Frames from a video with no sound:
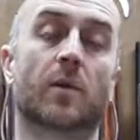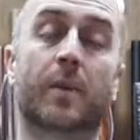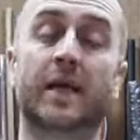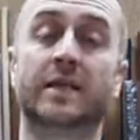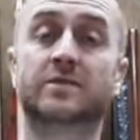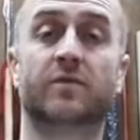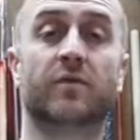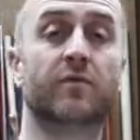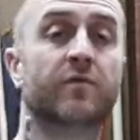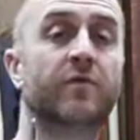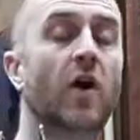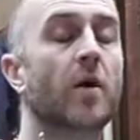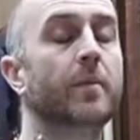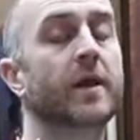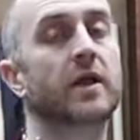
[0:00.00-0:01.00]
based from
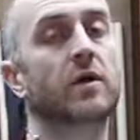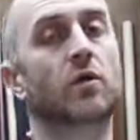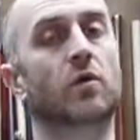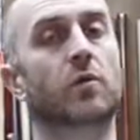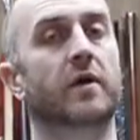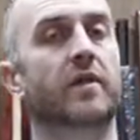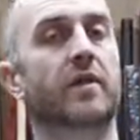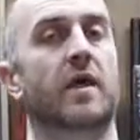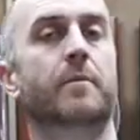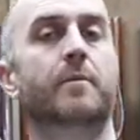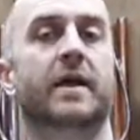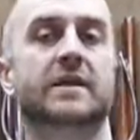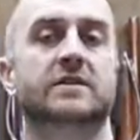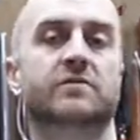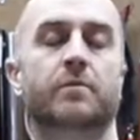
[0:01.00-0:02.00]
farming or whether they're
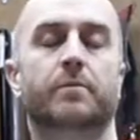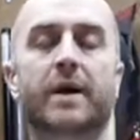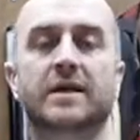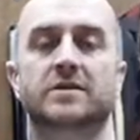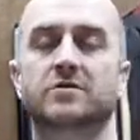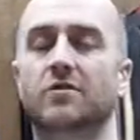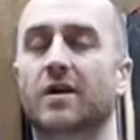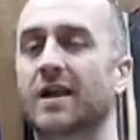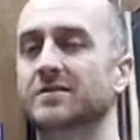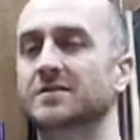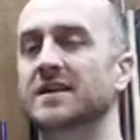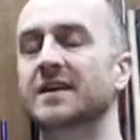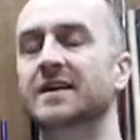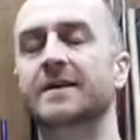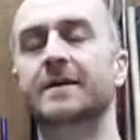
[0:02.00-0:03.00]
based from battlegrounds.